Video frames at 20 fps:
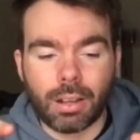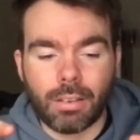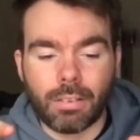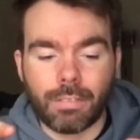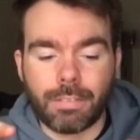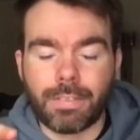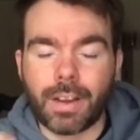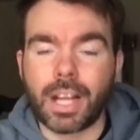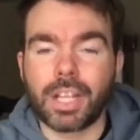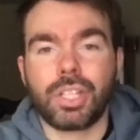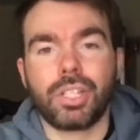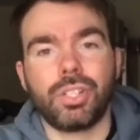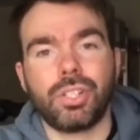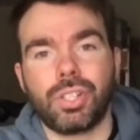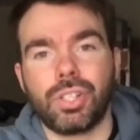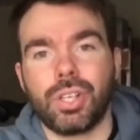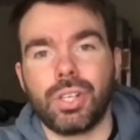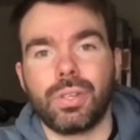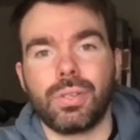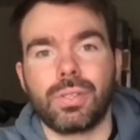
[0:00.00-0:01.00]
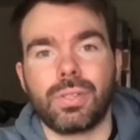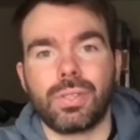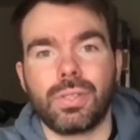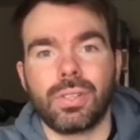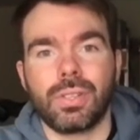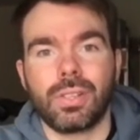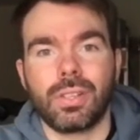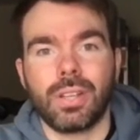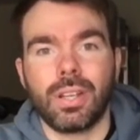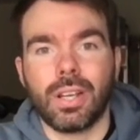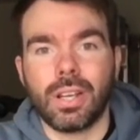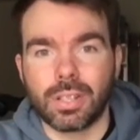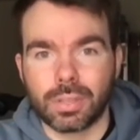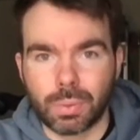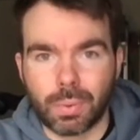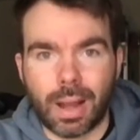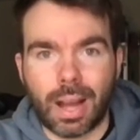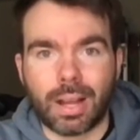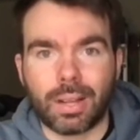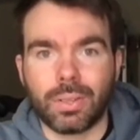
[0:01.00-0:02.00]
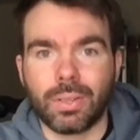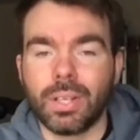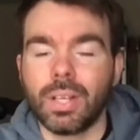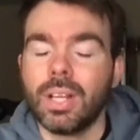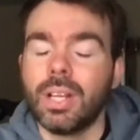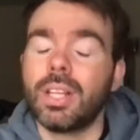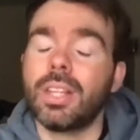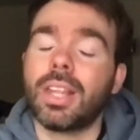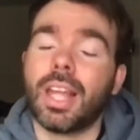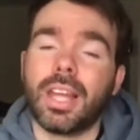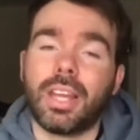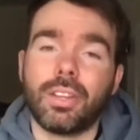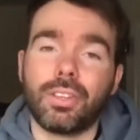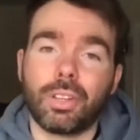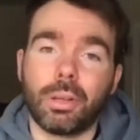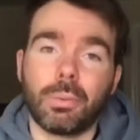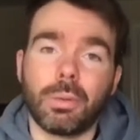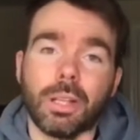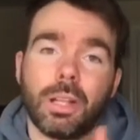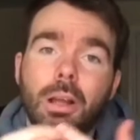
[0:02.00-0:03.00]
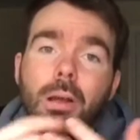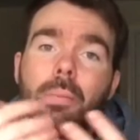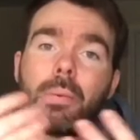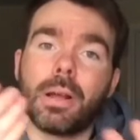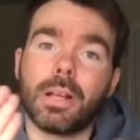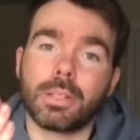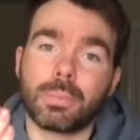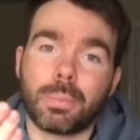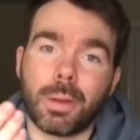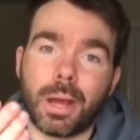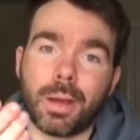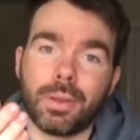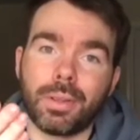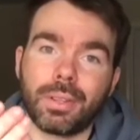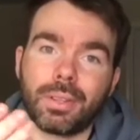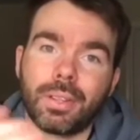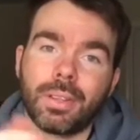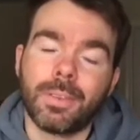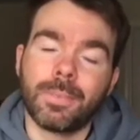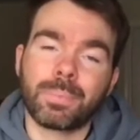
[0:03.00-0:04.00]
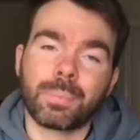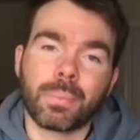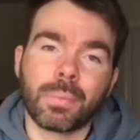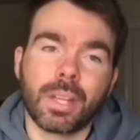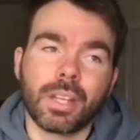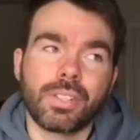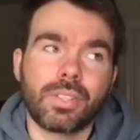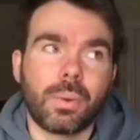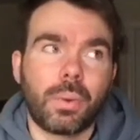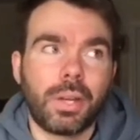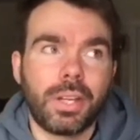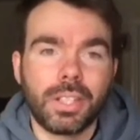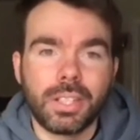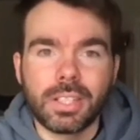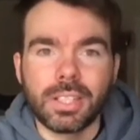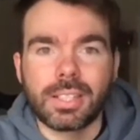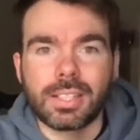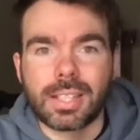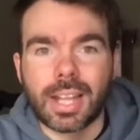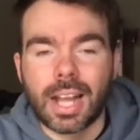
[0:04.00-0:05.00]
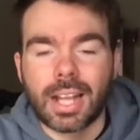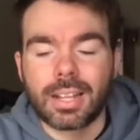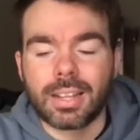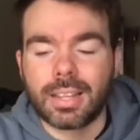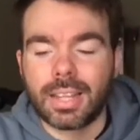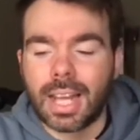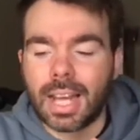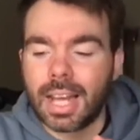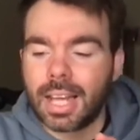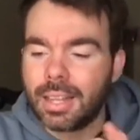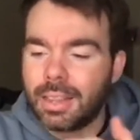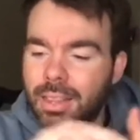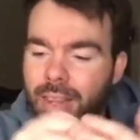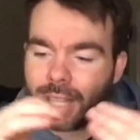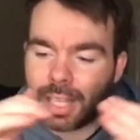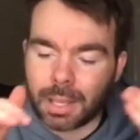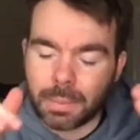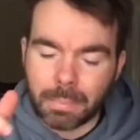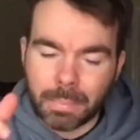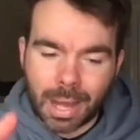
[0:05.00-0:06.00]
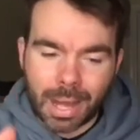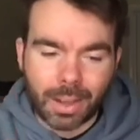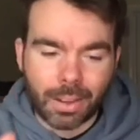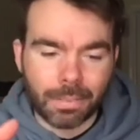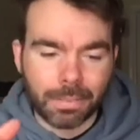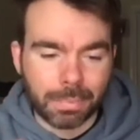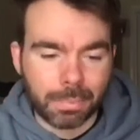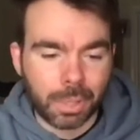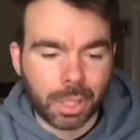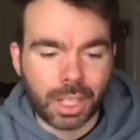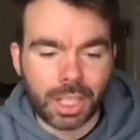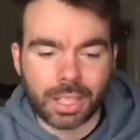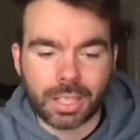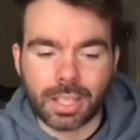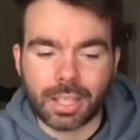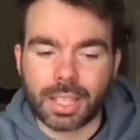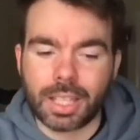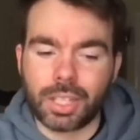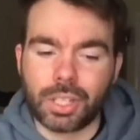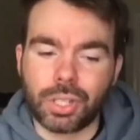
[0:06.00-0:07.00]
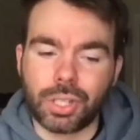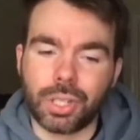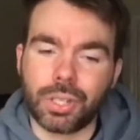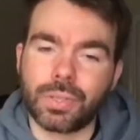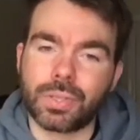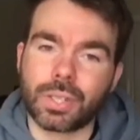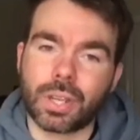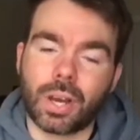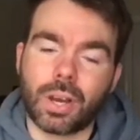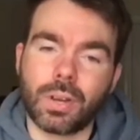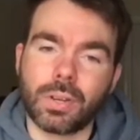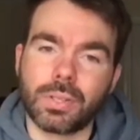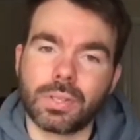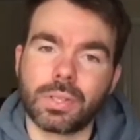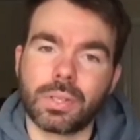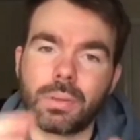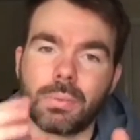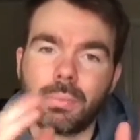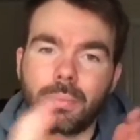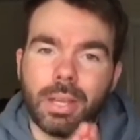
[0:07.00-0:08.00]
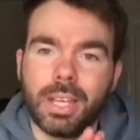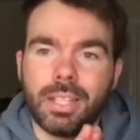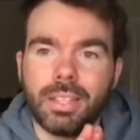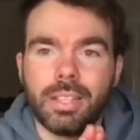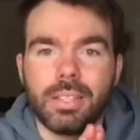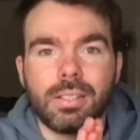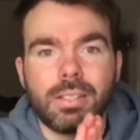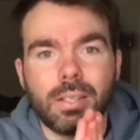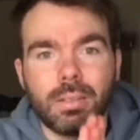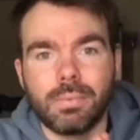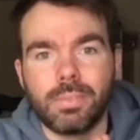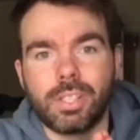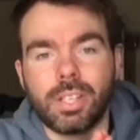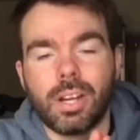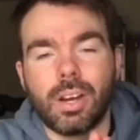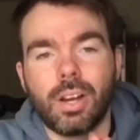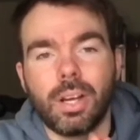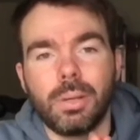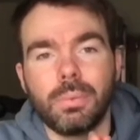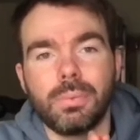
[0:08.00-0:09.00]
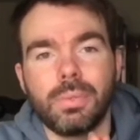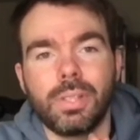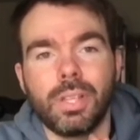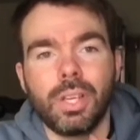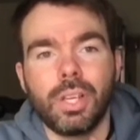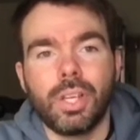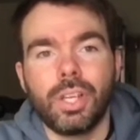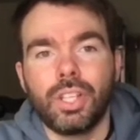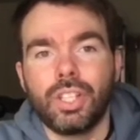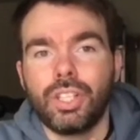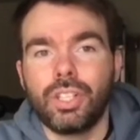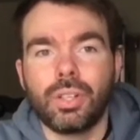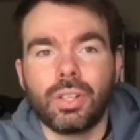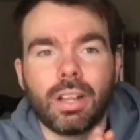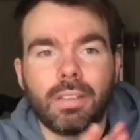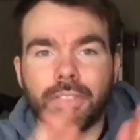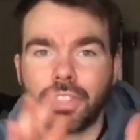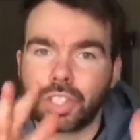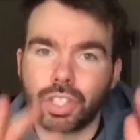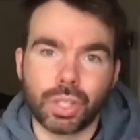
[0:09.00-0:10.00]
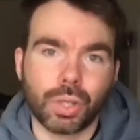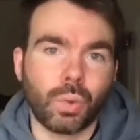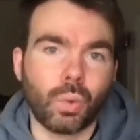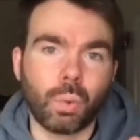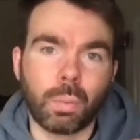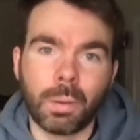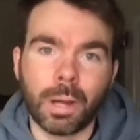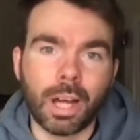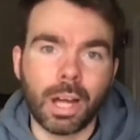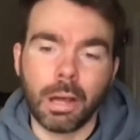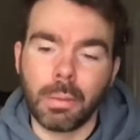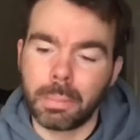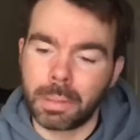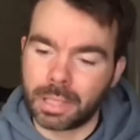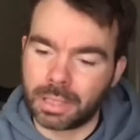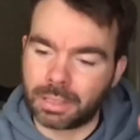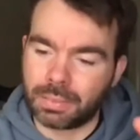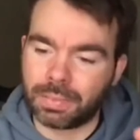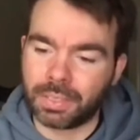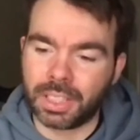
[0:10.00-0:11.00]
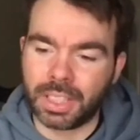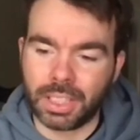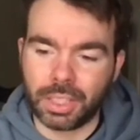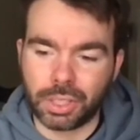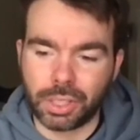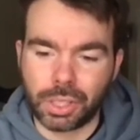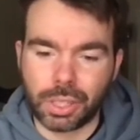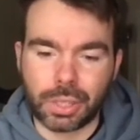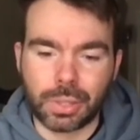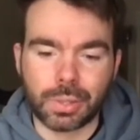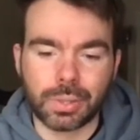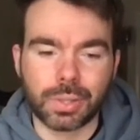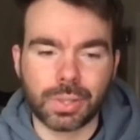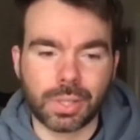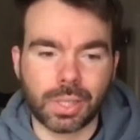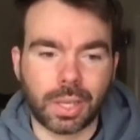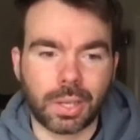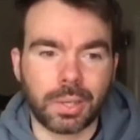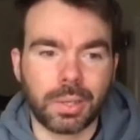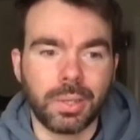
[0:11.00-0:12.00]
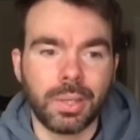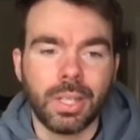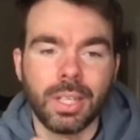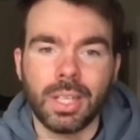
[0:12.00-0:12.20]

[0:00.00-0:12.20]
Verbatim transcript: fashion shoes as well. They can double up as both. So I understand that the amount of money that these shoes cost mean that sometimes you'll have a dual purpose for these shoes. So,